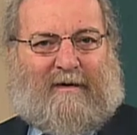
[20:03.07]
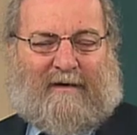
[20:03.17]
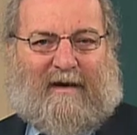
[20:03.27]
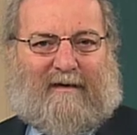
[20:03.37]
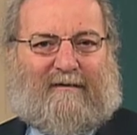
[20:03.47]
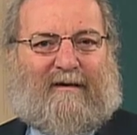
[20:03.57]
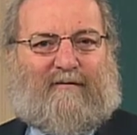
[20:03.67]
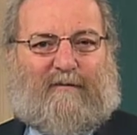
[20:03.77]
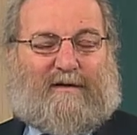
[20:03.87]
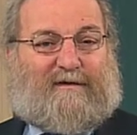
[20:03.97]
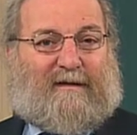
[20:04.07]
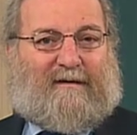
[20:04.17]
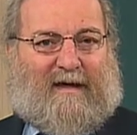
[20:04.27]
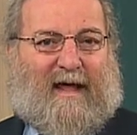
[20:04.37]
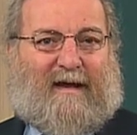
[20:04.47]
diet rich
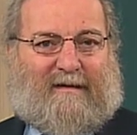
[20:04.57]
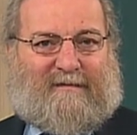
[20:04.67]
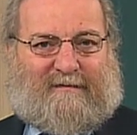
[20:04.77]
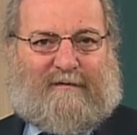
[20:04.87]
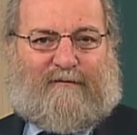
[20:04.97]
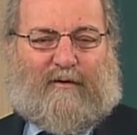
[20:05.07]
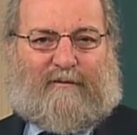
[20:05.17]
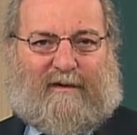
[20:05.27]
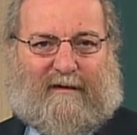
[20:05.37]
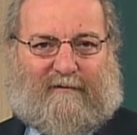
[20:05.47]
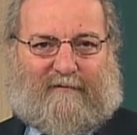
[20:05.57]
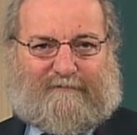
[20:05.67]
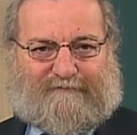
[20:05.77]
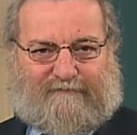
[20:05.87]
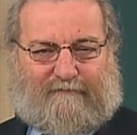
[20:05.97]
in any C4 plants.
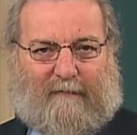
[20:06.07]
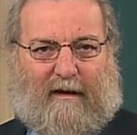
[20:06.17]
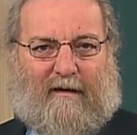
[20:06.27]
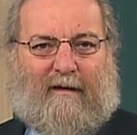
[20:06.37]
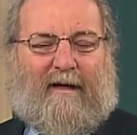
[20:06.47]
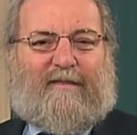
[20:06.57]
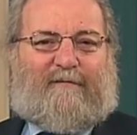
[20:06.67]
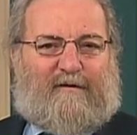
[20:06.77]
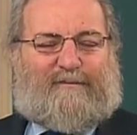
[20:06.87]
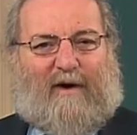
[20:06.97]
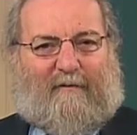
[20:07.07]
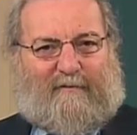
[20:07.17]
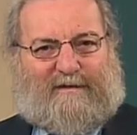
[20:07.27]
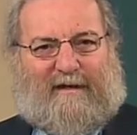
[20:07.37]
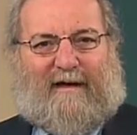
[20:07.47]
The first
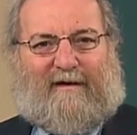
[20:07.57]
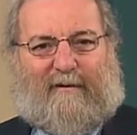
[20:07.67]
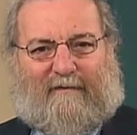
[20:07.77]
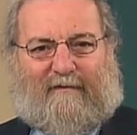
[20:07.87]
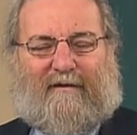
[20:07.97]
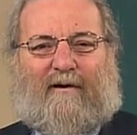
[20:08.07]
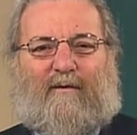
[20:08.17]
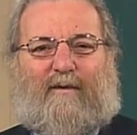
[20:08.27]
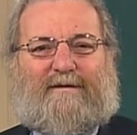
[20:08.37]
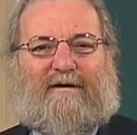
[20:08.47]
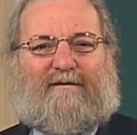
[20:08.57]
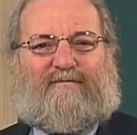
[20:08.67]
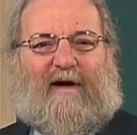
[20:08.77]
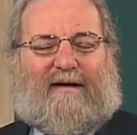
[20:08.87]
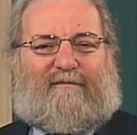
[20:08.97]
problem she had, however, was
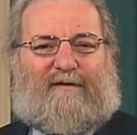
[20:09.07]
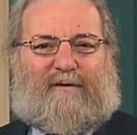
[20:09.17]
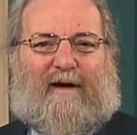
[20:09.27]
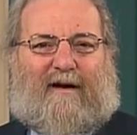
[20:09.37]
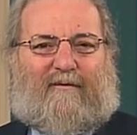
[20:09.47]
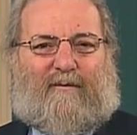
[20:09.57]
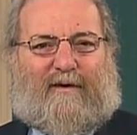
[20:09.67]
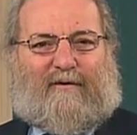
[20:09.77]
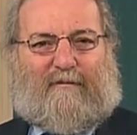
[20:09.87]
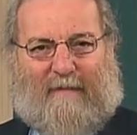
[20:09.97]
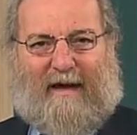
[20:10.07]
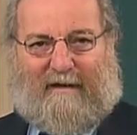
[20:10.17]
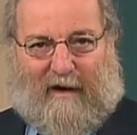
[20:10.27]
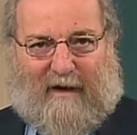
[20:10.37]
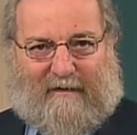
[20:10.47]
trying to figure out whether
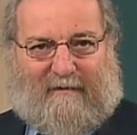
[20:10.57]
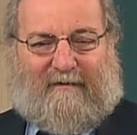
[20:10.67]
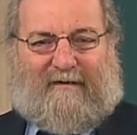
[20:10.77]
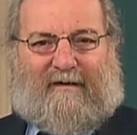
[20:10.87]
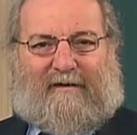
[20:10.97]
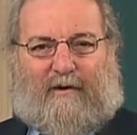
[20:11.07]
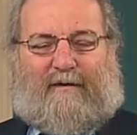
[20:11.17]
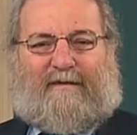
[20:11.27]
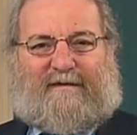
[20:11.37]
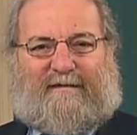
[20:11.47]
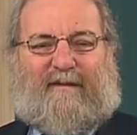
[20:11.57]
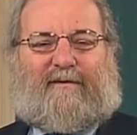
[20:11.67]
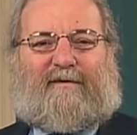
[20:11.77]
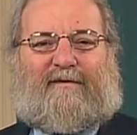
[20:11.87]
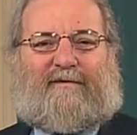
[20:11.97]
manioc, clearly the
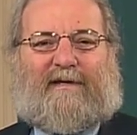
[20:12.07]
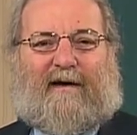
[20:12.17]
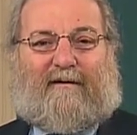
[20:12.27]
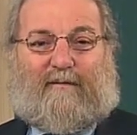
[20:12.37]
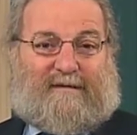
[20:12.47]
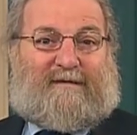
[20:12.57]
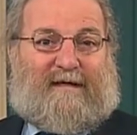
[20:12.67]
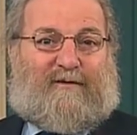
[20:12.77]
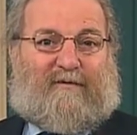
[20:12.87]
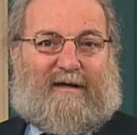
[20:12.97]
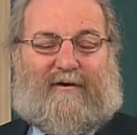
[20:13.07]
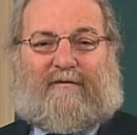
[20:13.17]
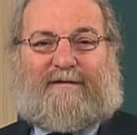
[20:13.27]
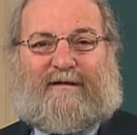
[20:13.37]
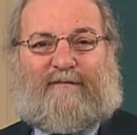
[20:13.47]
staple of their diet, was a C3 or
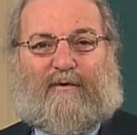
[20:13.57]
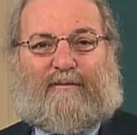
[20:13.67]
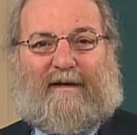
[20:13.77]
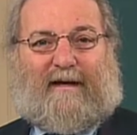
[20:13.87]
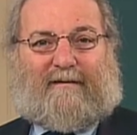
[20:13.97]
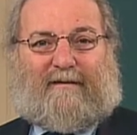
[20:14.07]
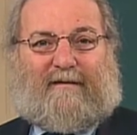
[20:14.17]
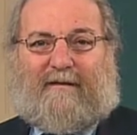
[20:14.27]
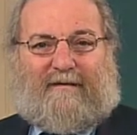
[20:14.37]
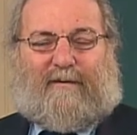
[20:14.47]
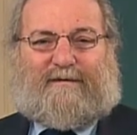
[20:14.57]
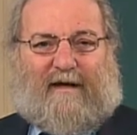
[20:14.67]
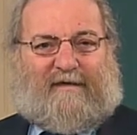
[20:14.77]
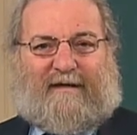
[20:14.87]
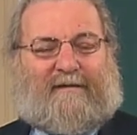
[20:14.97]
a C4 plant, there was
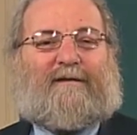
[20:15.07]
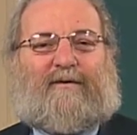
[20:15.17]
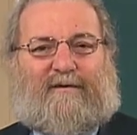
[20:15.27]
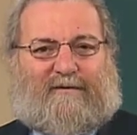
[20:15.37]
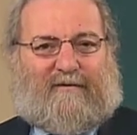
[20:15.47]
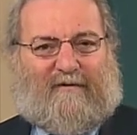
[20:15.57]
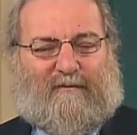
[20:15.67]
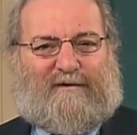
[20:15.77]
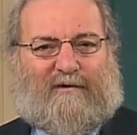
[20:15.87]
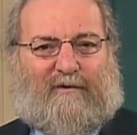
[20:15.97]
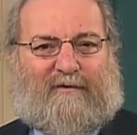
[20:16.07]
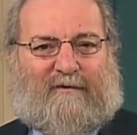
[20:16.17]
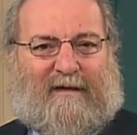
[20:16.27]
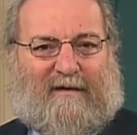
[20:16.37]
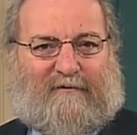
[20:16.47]
nothing in the literature which told her
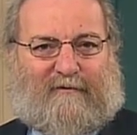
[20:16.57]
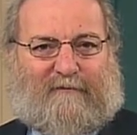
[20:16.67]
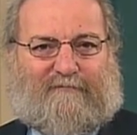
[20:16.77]
the answer.